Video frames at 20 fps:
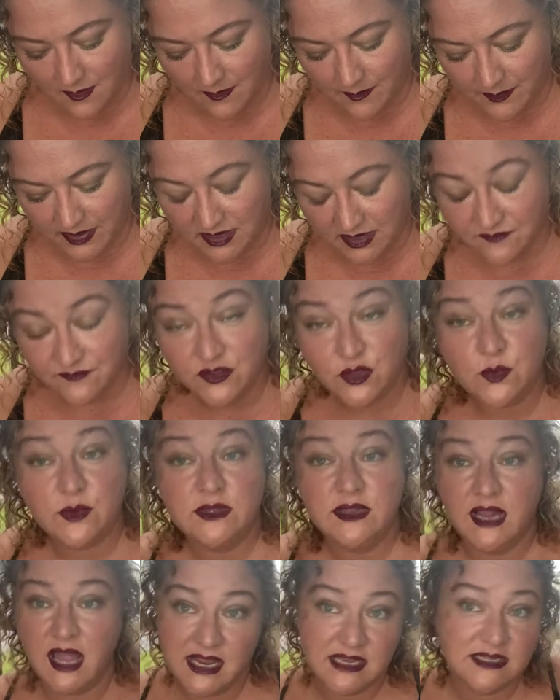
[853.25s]
But if you would
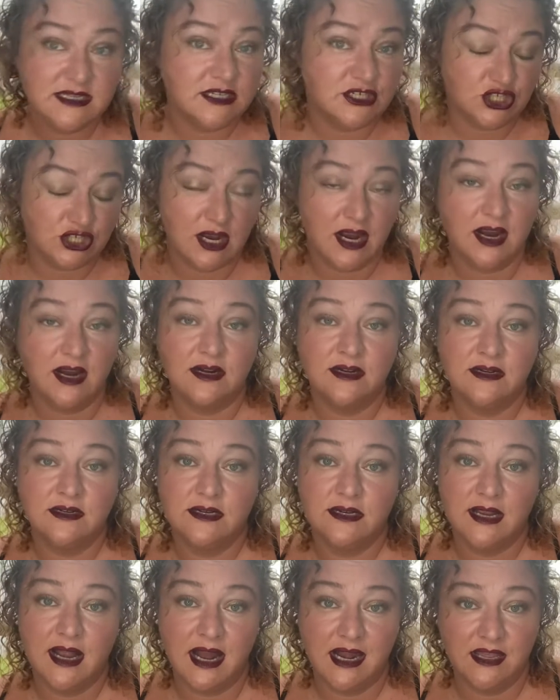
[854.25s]
like to share
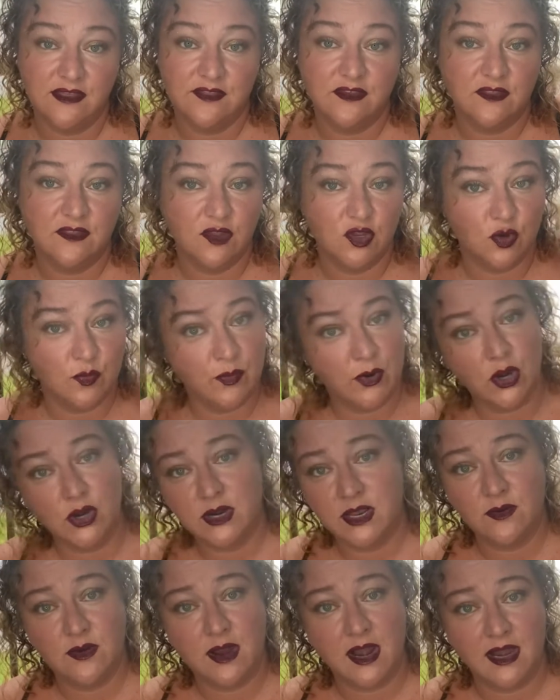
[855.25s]
anything that you're
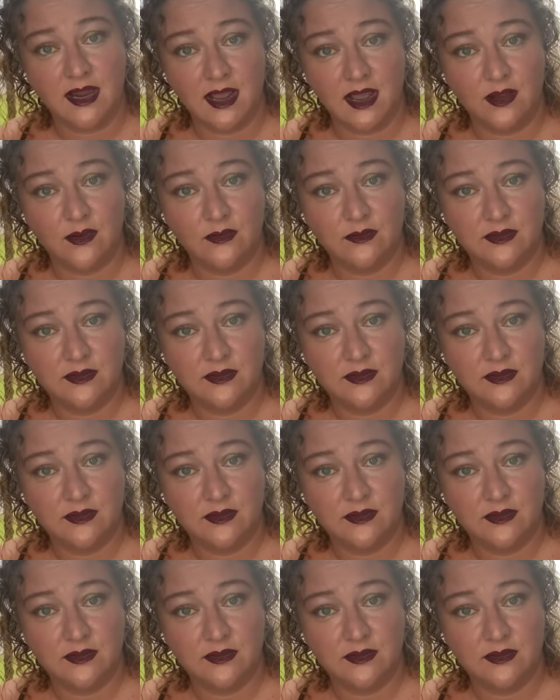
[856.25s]
burning right now,